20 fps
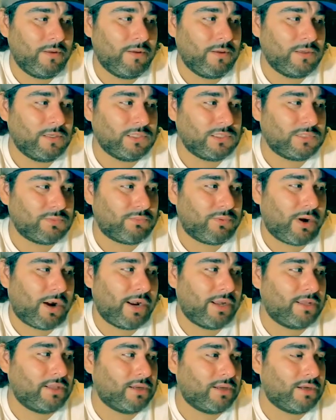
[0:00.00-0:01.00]
is
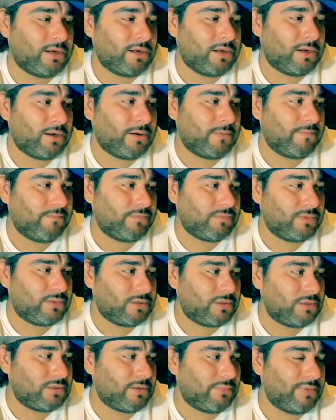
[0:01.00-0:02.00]
probably the
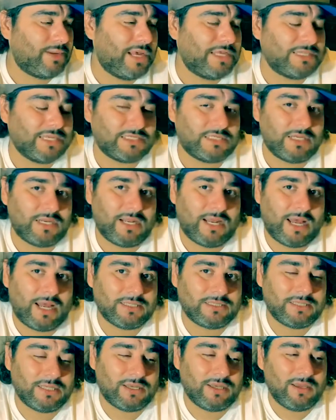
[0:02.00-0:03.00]
PlayStation
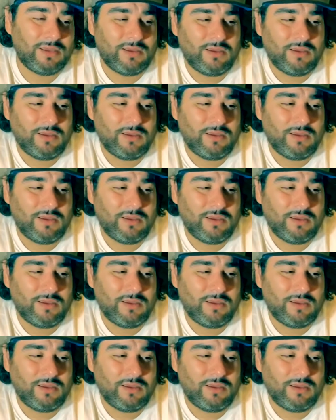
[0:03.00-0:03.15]
Classic.